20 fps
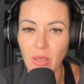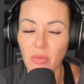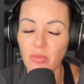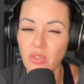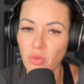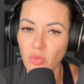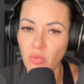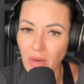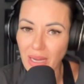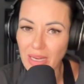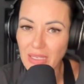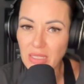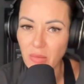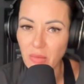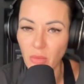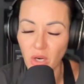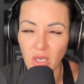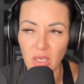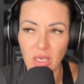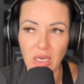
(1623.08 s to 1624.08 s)
it was a rising
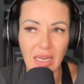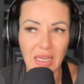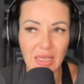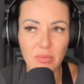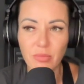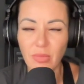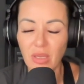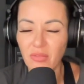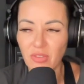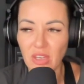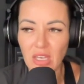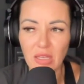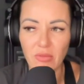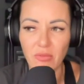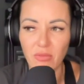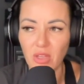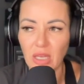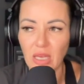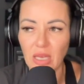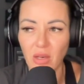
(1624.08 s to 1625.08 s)
market. I hadn't been vegan
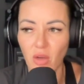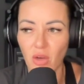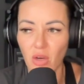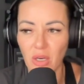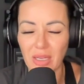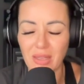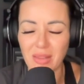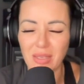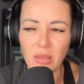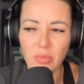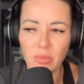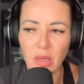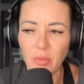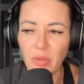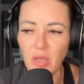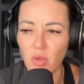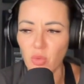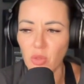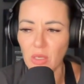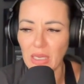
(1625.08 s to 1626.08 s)
for that long. I think
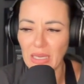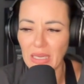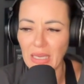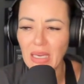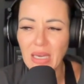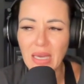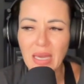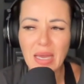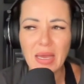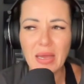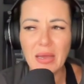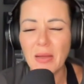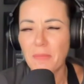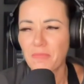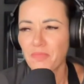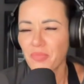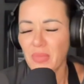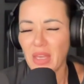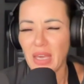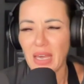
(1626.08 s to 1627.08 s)
maybe only,
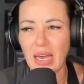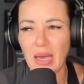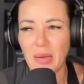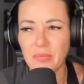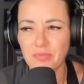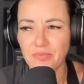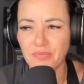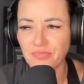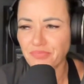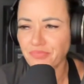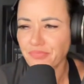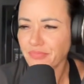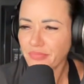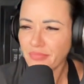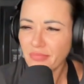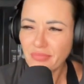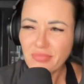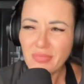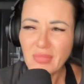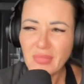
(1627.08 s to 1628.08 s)
um,
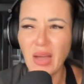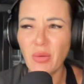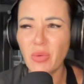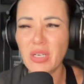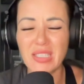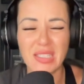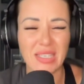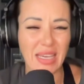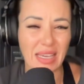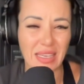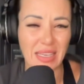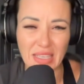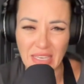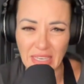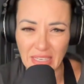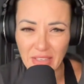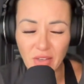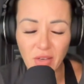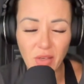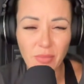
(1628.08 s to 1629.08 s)
I want to say a
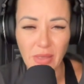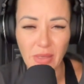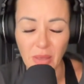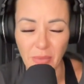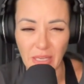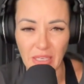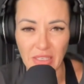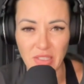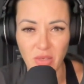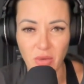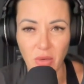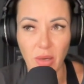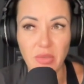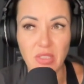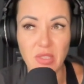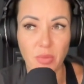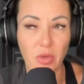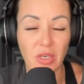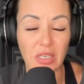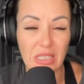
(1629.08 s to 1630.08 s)
year maybe. So I was
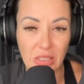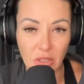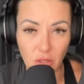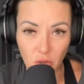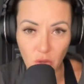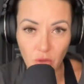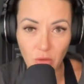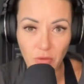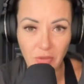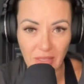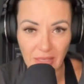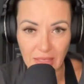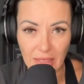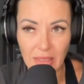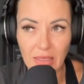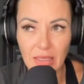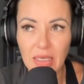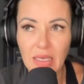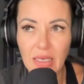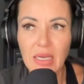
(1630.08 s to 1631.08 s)
a pretty new vegan.